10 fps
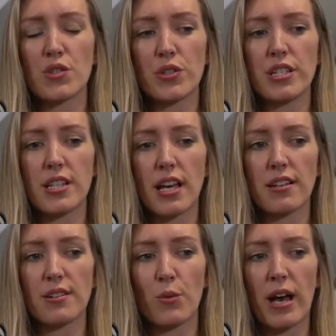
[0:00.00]
three
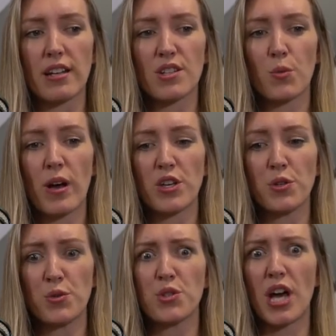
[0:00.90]
second awareness where you
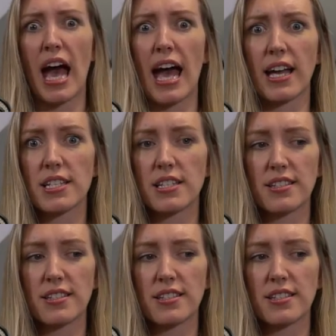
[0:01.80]
used to act,